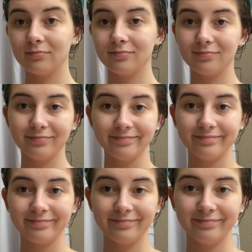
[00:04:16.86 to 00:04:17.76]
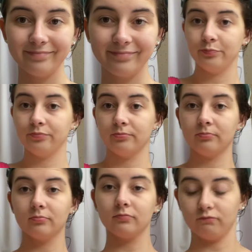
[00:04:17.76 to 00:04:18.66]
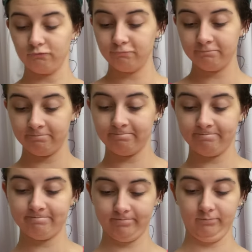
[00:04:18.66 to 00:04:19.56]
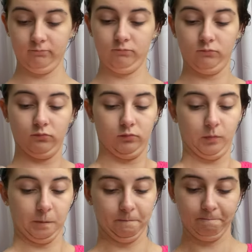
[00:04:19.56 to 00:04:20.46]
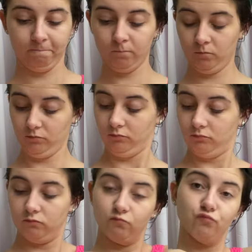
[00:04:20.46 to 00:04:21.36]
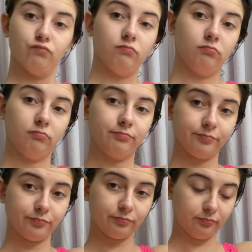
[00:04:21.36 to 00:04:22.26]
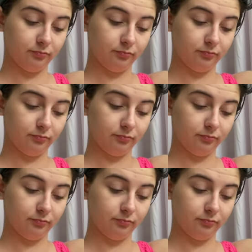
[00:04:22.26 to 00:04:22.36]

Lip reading: shoulders. Then we're going to use this body oil. I just find this, I don't know,